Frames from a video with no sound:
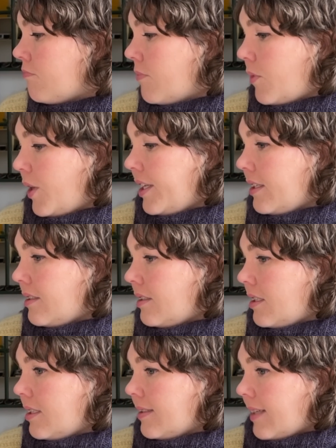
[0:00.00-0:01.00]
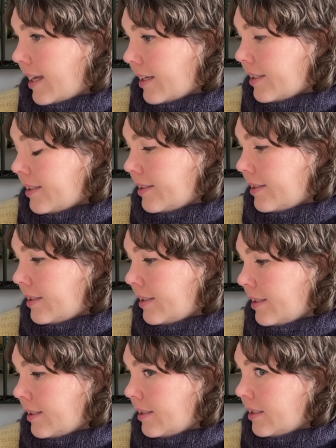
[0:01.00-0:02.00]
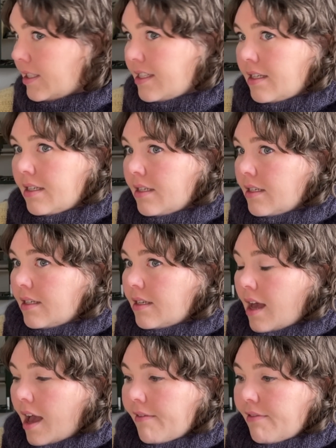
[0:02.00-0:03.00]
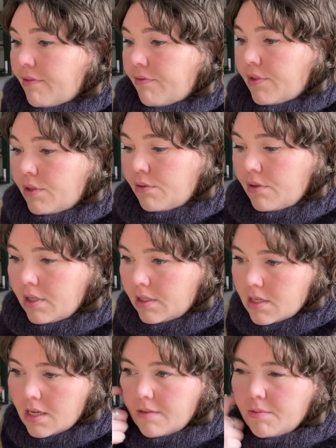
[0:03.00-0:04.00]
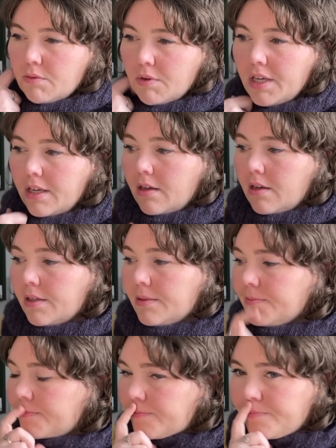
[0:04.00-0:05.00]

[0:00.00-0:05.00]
What's next? I have a few things that I've been working on,